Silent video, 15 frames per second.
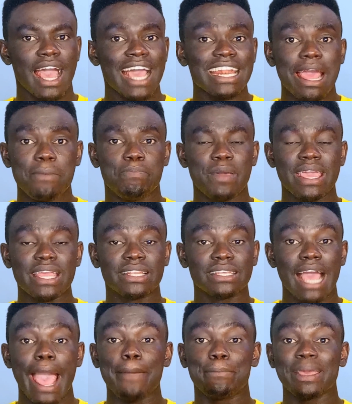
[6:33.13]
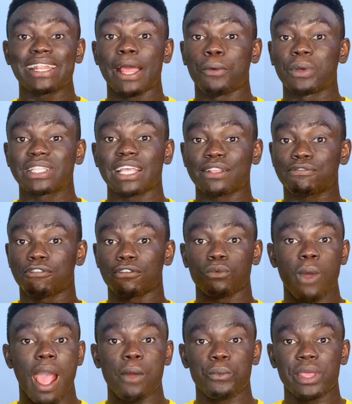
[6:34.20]
And I paid. I paid and waited for
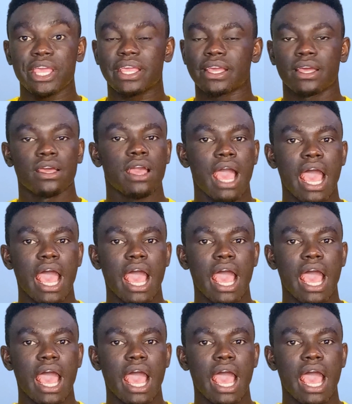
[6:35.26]
one week.